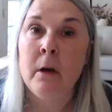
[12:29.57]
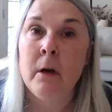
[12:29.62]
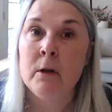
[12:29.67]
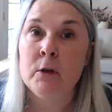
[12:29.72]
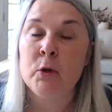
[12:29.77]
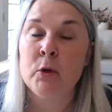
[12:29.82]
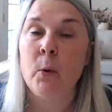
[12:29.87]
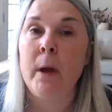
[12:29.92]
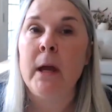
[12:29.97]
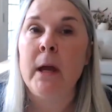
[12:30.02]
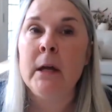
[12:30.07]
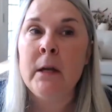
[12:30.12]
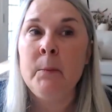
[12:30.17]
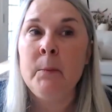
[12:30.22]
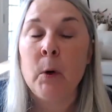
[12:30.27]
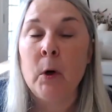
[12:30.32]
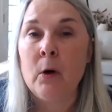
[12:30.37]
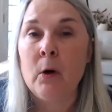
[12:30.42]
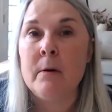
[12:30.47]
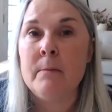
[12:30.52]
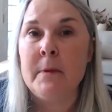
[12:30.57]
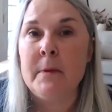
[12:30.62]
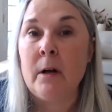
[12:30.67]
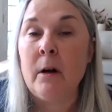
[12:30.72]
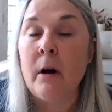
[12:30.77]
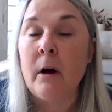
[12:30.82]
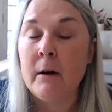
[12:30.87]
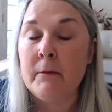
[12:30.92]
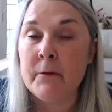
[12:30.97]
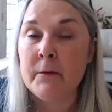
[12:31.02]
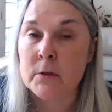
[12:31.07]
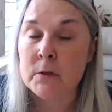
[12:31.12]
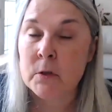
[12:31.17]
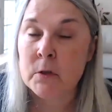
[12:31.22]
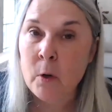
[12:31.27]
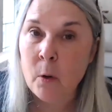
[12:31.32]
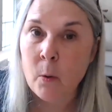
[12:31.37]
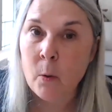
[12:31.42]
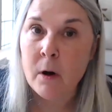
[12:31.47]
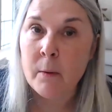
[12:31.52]
So any program that offers
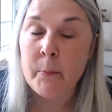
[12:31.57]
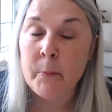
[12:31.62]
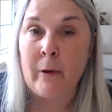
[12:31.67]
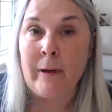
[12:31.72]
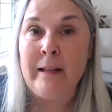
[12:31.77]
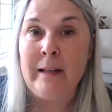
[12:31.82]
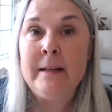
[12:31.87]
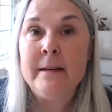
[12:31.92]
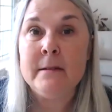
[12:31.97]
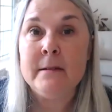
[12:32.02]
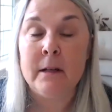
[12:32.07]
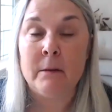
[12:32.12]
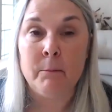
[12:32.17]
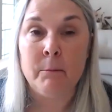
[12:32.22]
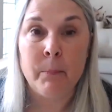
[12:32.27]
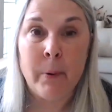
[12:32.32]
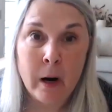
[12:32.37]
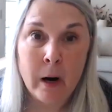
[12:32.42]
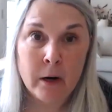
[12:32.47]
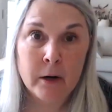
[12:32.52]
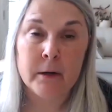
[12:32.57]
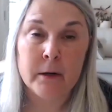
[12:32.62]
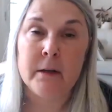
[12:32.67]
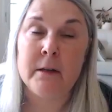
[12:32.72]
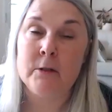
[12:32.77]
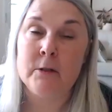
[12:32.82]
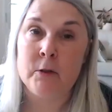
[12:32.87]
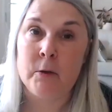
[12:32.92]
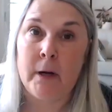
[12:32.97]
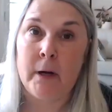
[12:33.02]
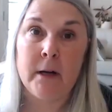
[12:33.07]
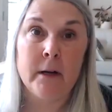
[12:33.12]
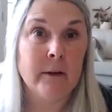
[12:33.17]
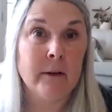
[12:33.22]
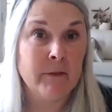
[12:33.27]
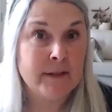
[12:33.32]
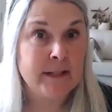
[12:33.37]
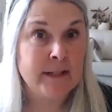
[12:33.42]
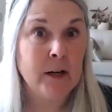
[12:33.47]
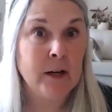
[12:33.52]
co-op, at least in part, is great. If
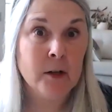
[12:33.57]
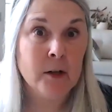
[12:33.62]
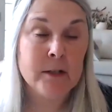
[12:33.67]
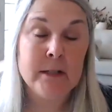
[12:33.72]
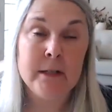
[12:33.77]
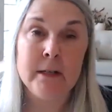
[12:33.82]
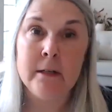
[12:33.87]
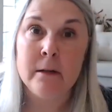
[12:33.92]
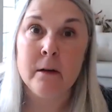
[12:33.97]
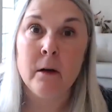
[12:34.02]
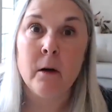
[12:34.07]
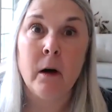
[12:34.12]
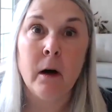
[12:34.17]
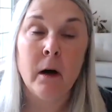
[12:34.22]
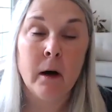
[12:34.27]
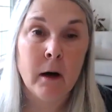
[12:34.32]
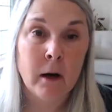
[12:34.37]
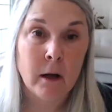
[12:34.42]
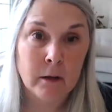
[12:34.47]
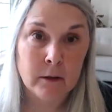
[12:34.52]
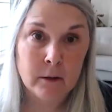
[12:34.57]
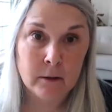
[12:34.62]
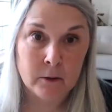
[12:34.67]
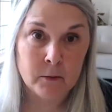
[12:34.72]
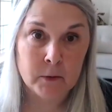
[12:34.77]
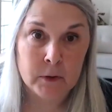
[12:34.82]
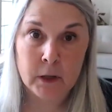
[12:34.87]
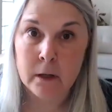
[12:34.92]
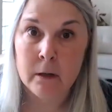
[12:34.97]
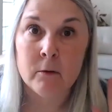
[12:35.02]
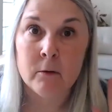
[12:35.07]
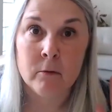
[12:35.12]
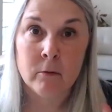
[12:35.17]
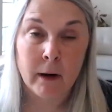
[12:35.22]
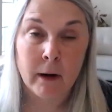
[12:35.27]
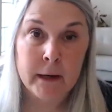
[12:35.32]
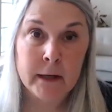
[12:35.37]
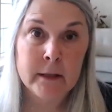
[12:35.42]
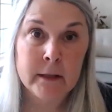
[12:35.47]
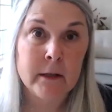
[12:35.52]
it's guaranteed, hallelujah,
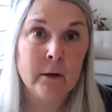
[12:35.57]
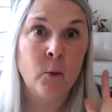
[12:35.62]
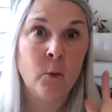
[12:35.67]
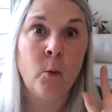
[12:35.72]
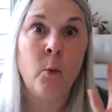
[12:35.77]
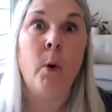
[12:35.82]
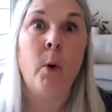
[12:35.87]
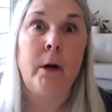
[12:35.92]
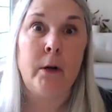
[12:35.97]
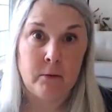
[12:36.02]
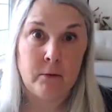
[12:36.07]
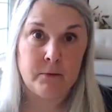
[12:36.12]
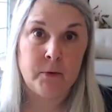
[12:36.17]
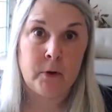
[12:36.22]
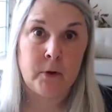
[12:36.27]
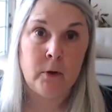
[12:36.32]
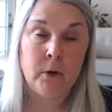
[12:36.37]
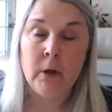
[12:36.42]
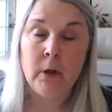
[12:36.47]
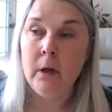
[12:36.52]
right? Wonderful.